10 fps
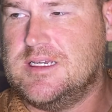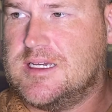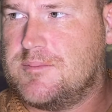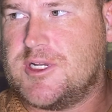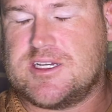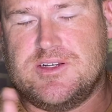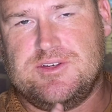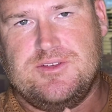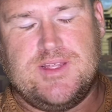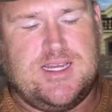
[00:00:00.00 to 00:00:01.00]
I'm not going to
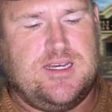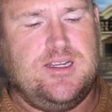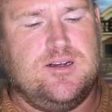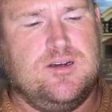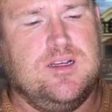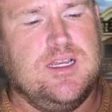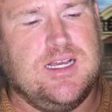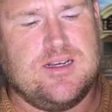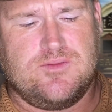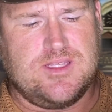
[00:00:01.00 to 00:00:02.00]
do that here.
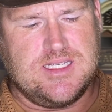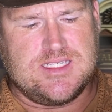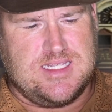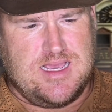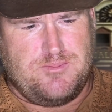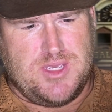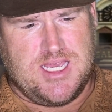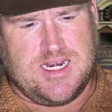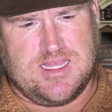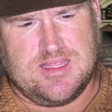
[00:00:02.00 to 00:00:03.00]
I don't think it's that
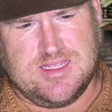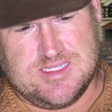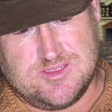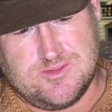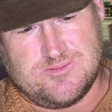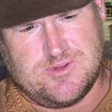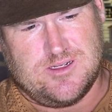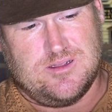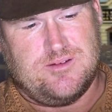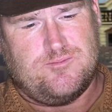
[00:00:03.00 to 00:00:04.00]
bad. I think this was
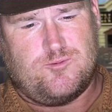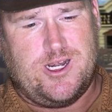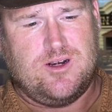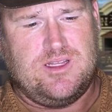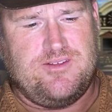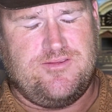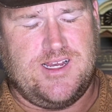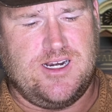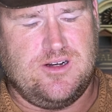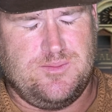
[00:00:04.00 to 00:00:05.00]
rarely
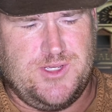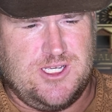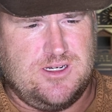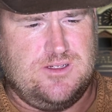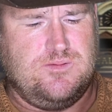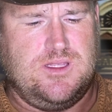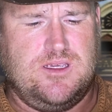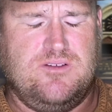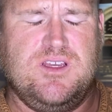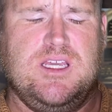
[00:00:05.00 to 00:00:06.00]
fired, to be honest with
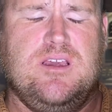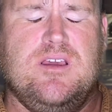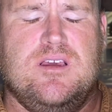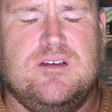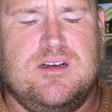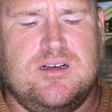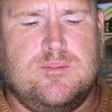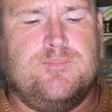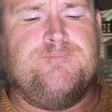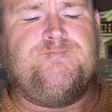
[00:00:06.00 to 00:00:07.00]
you.
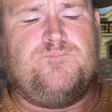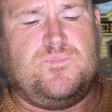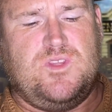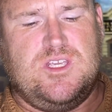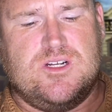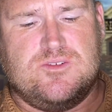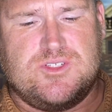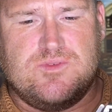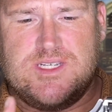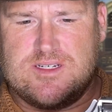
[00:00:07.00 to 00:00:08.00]
You know,
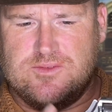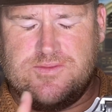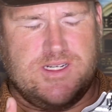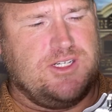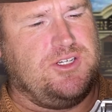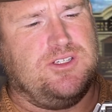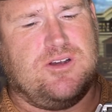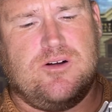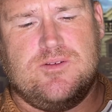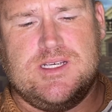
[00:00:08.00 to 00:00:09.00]
so nickel finish is
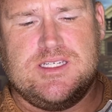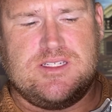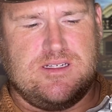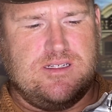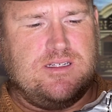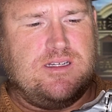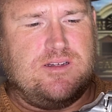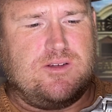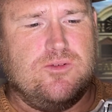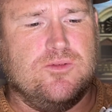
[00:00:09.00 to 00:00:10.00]
always
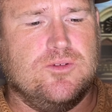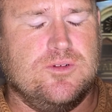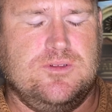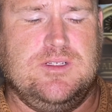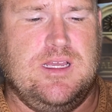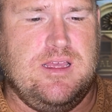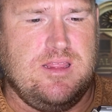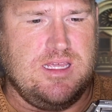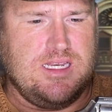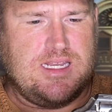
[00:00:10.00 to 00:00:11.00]
a cool
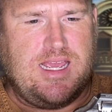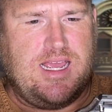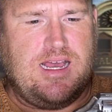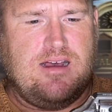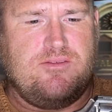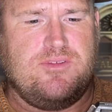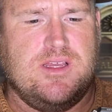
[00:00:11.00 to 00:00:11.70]
thing to have.